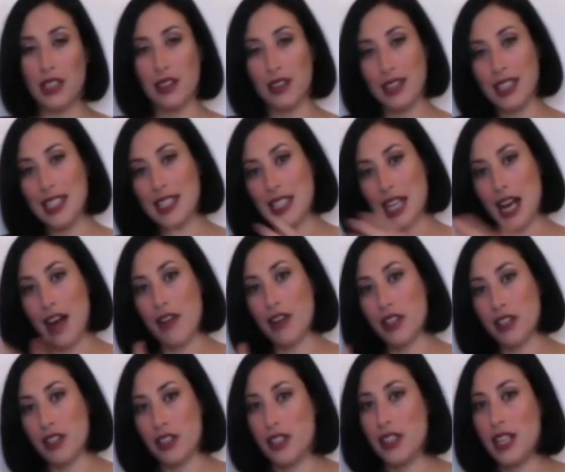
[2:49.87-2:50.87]
These
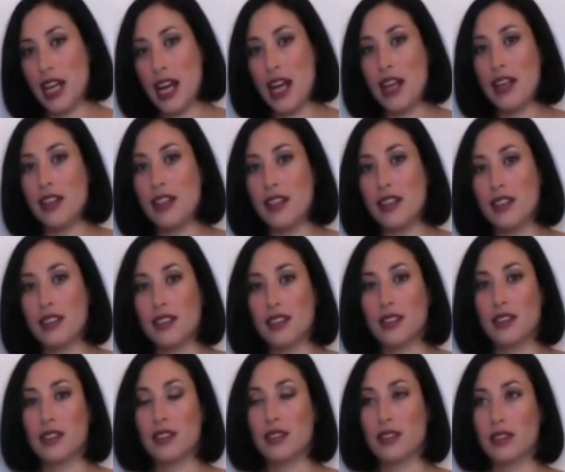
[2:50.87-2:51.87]
characters then
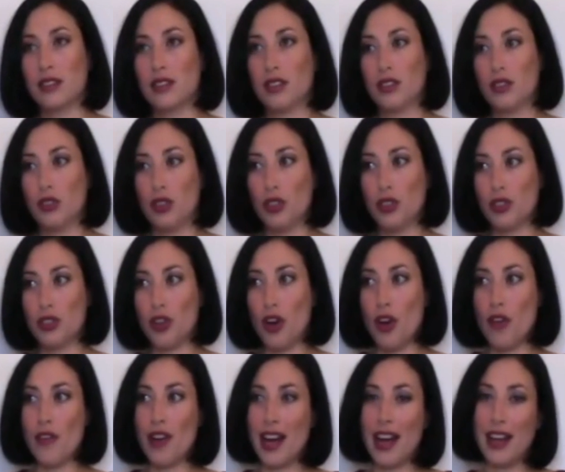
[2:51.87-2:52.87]
cross
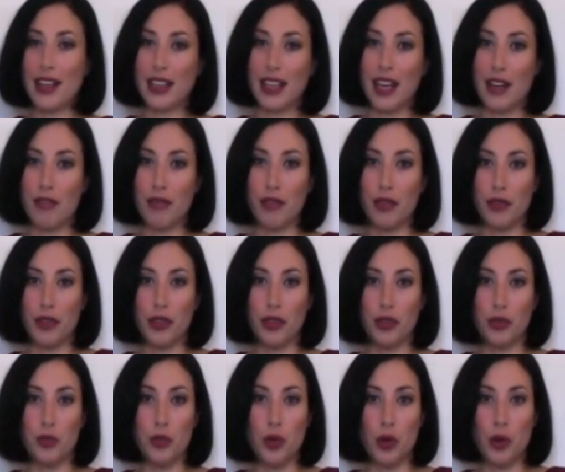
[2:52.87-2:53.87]
over and get
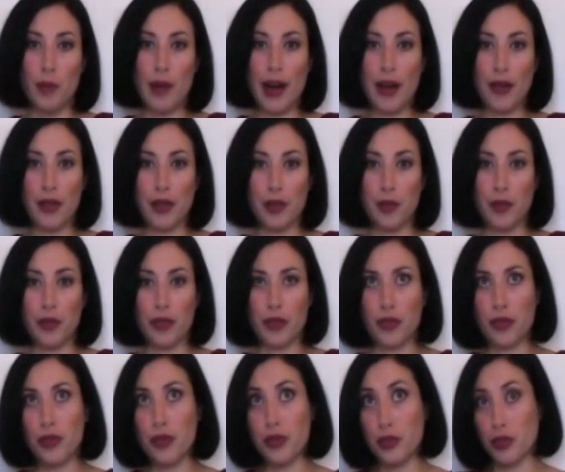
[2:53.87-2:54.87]
revealed more about them
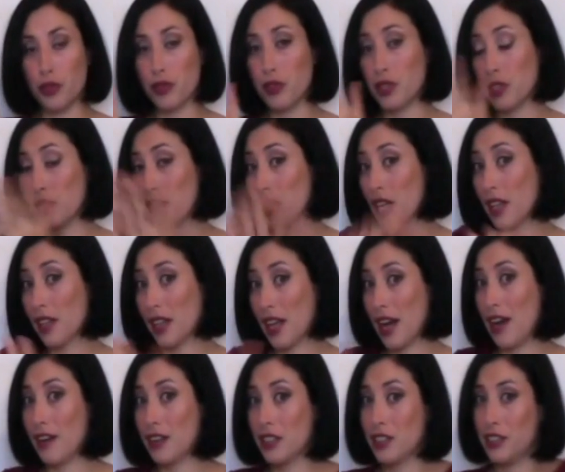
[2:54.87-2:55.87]
through the stories of the other
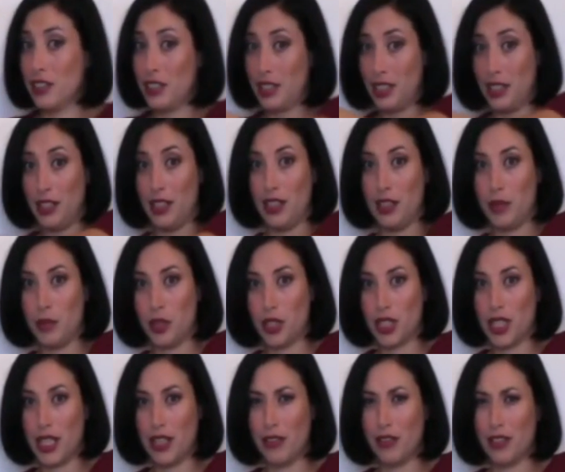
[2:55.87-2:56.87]
characters in the other
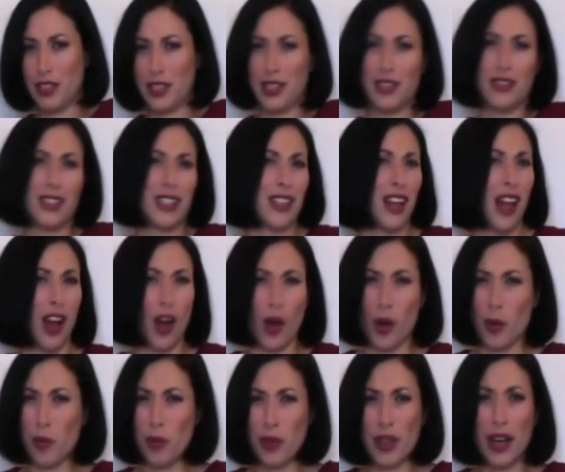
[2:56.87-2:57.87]
books later on in the series. I
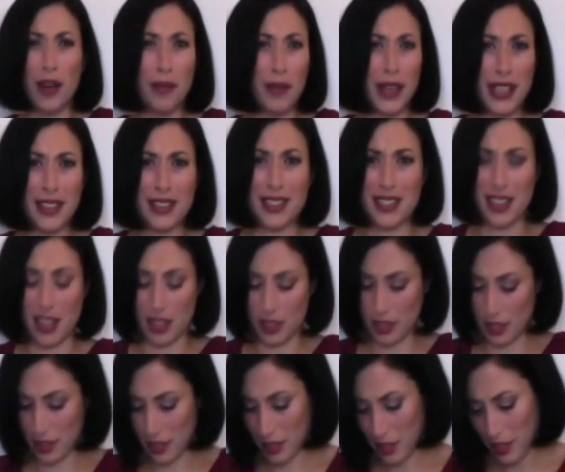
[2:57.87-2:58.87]
hope that made
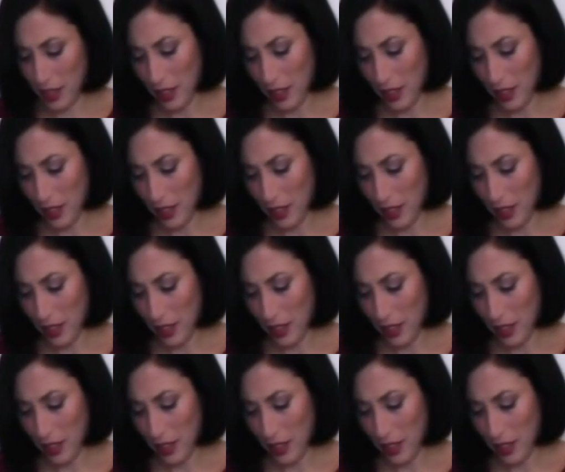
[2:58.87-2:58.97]
sense.